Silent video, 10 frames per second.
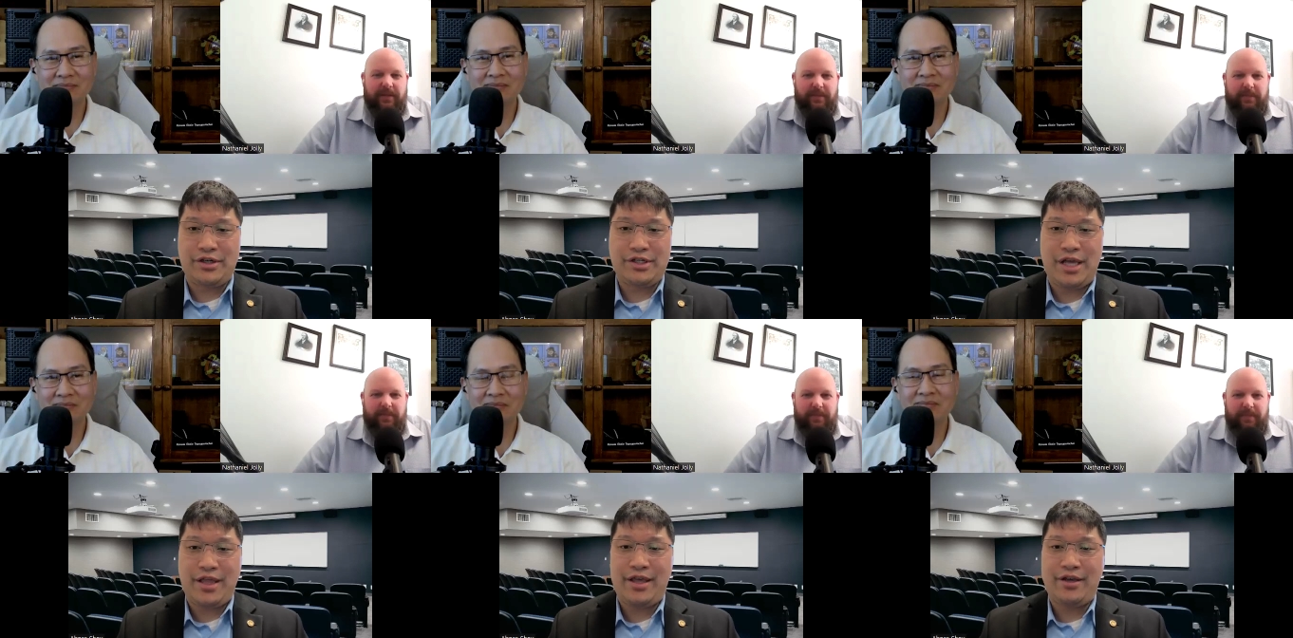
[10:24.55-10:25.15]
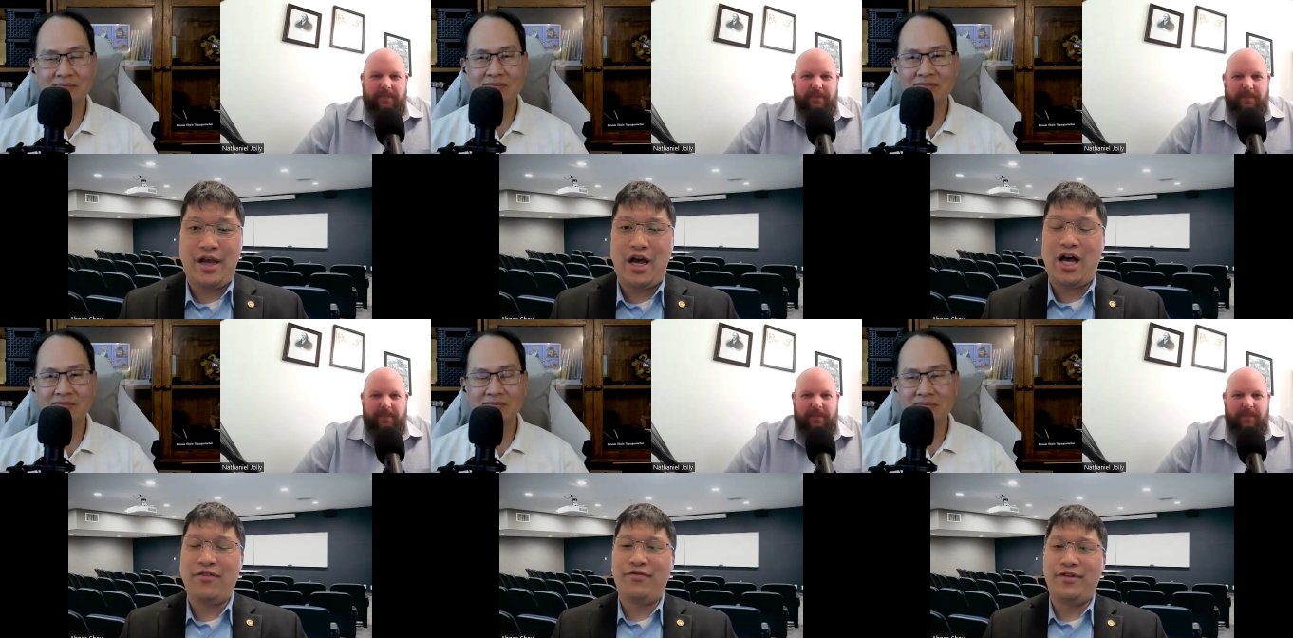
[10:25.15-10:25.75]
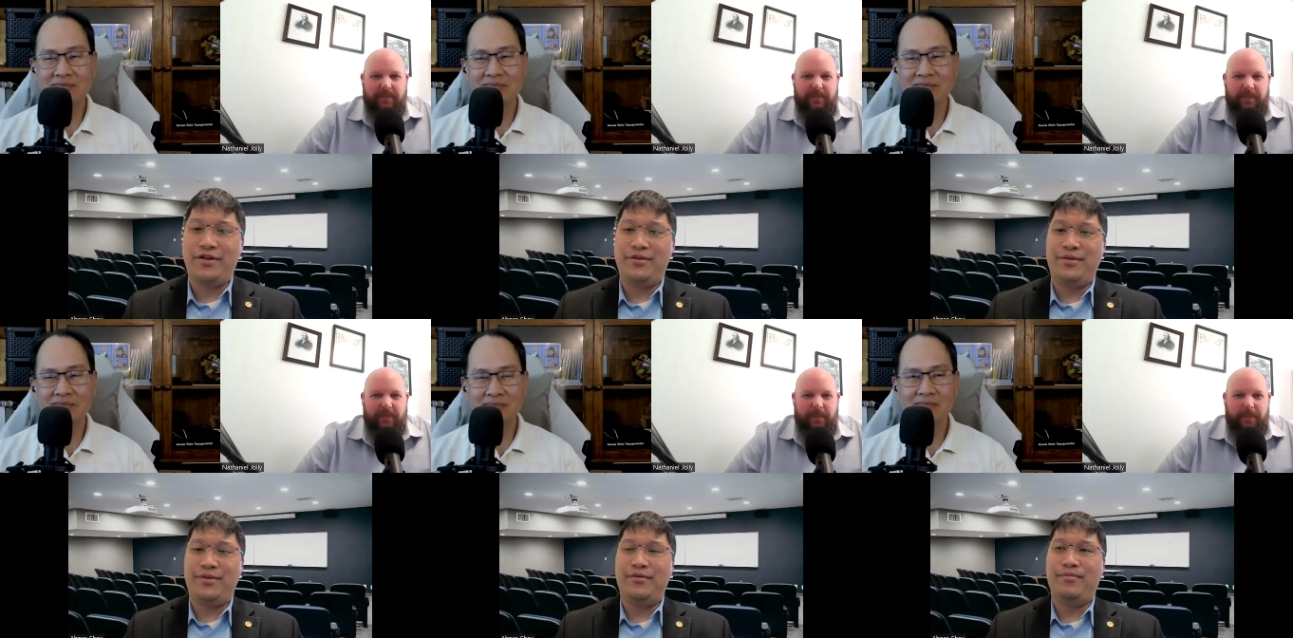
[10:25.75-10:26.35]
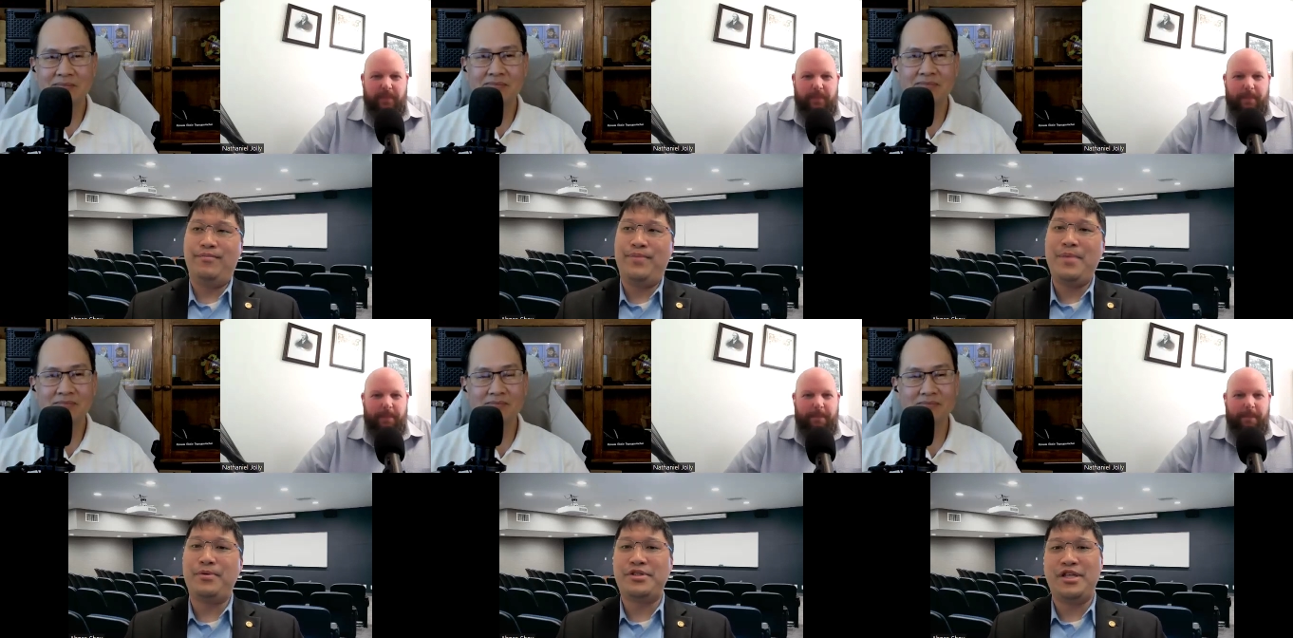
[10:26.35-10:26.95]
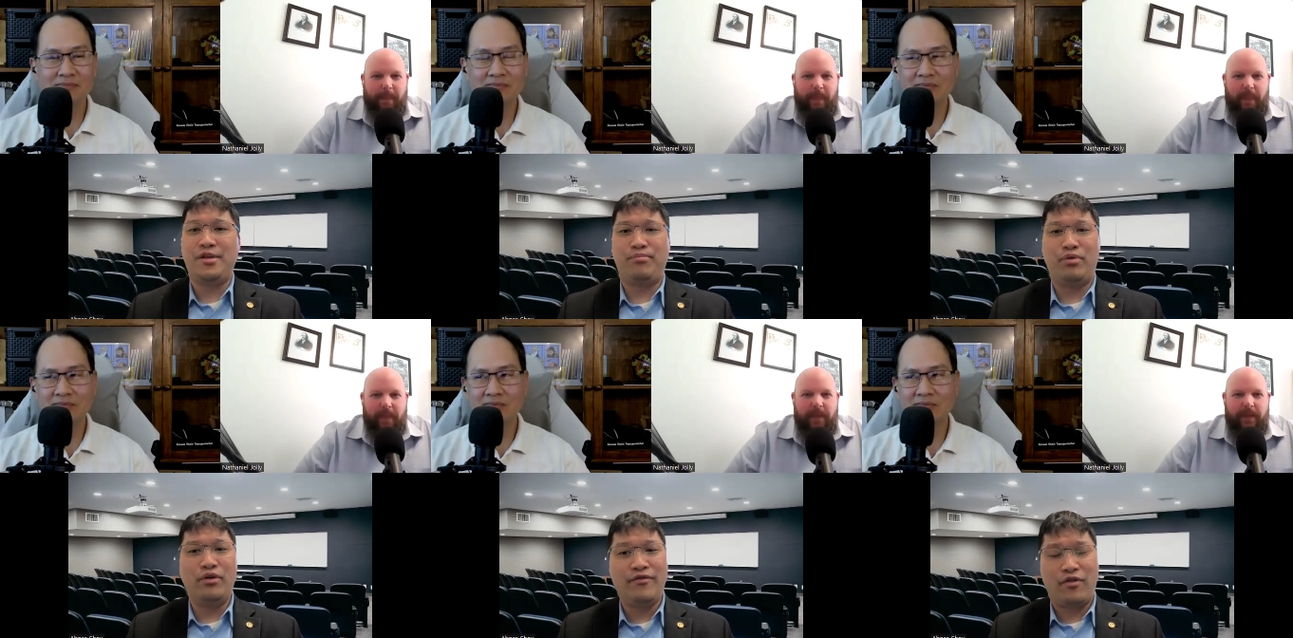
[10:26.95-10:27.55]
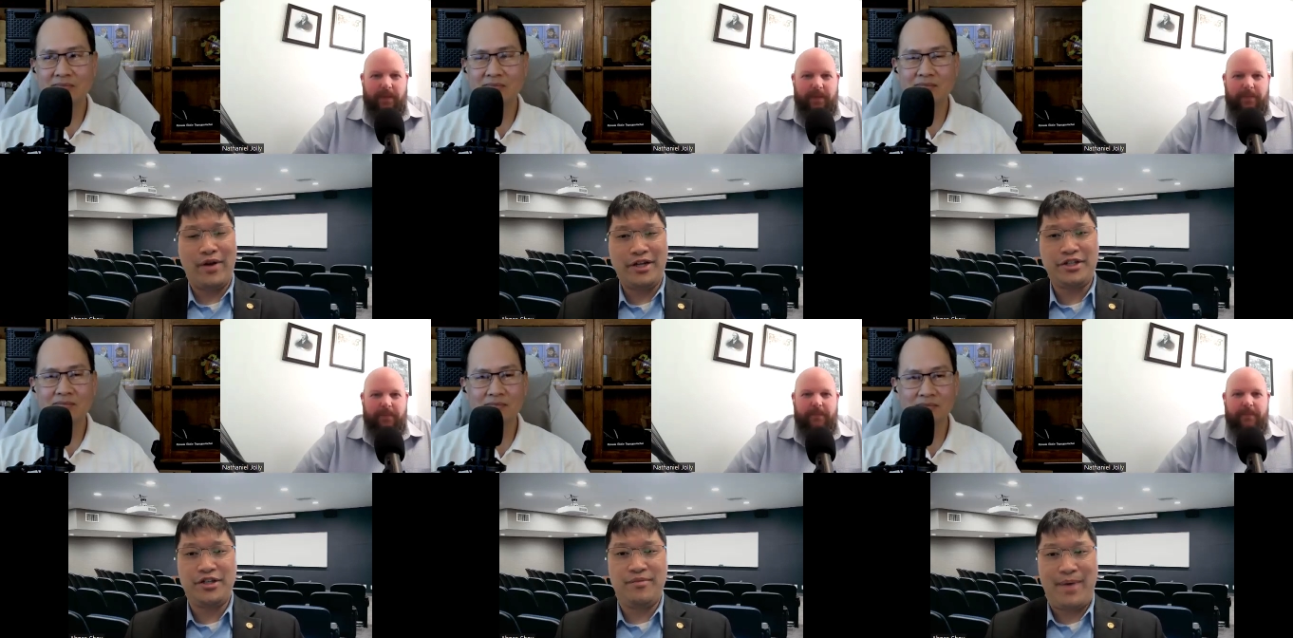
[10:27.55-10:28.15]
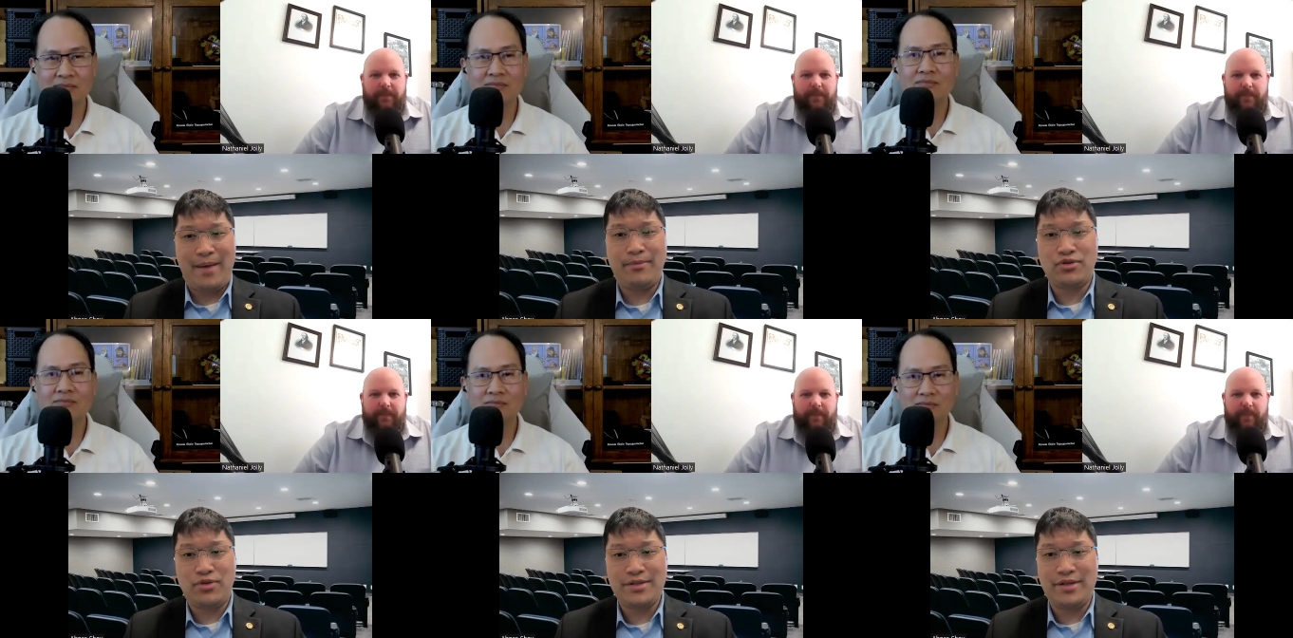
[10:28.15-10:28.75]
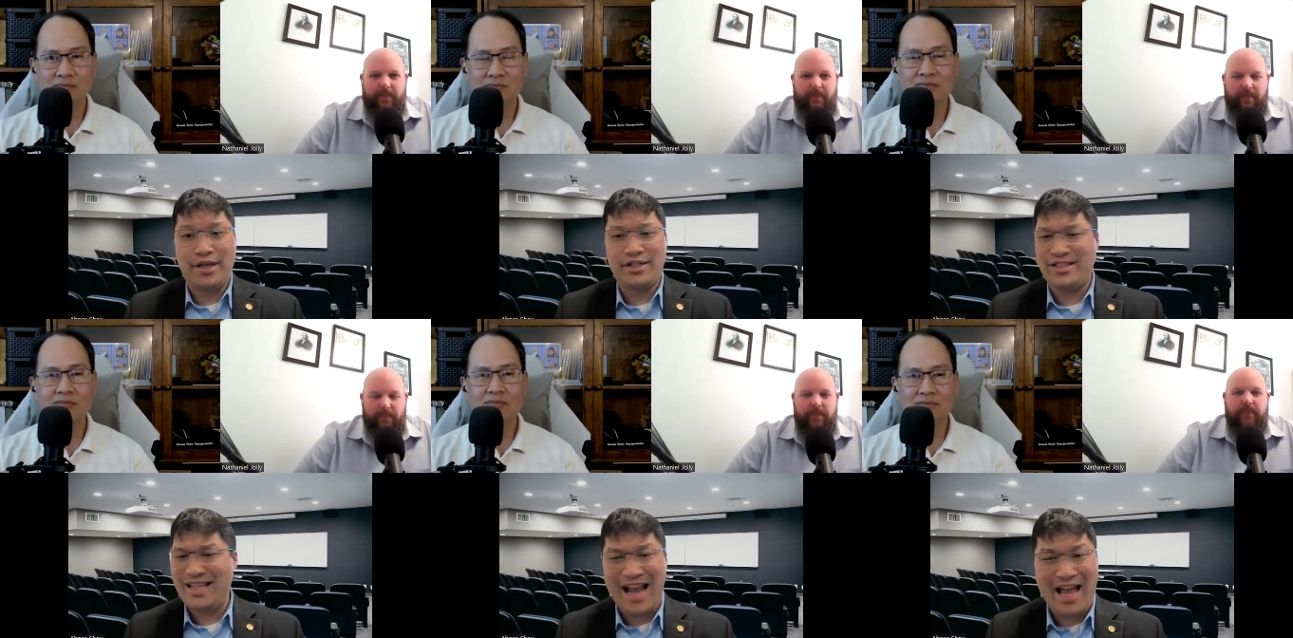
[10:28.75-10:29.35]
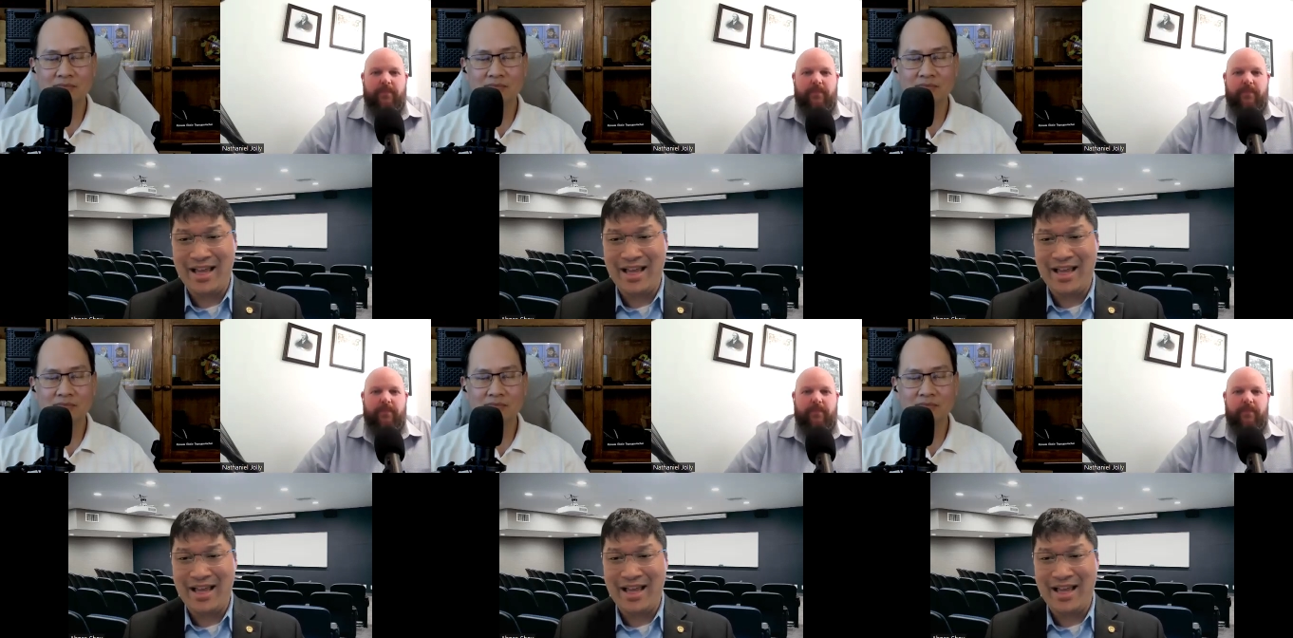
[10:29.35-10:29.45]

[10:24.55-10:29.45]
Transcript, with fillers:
Speaker 1: I think often people see the proliferation of Bible translations and I